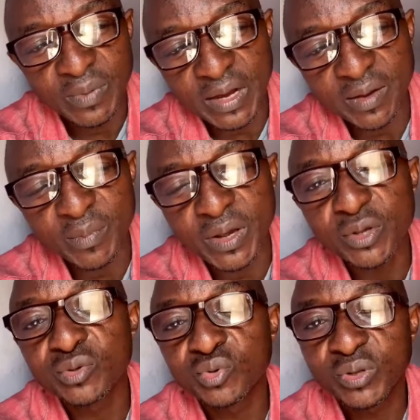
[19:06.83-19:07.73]

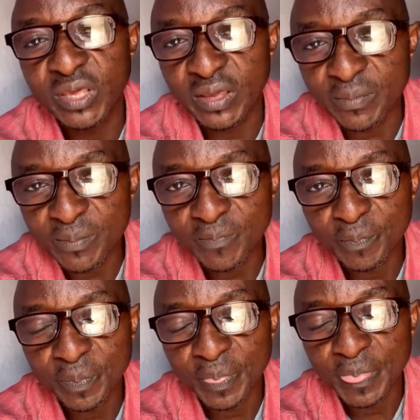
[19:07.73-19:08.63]
Ayamayugno came
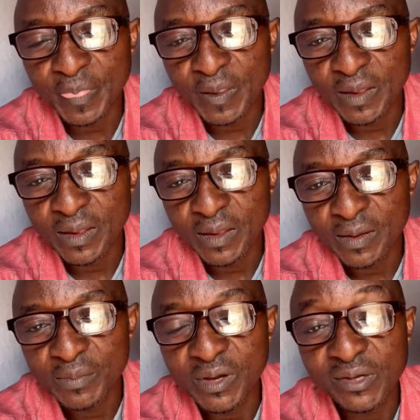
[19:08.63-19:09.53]

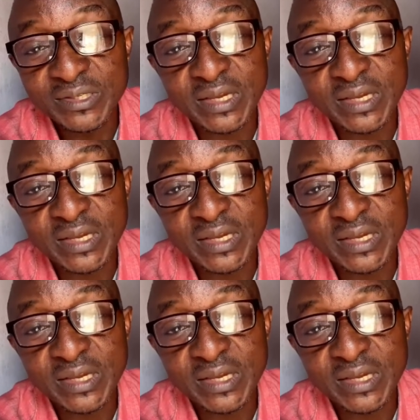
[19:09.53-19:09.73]
because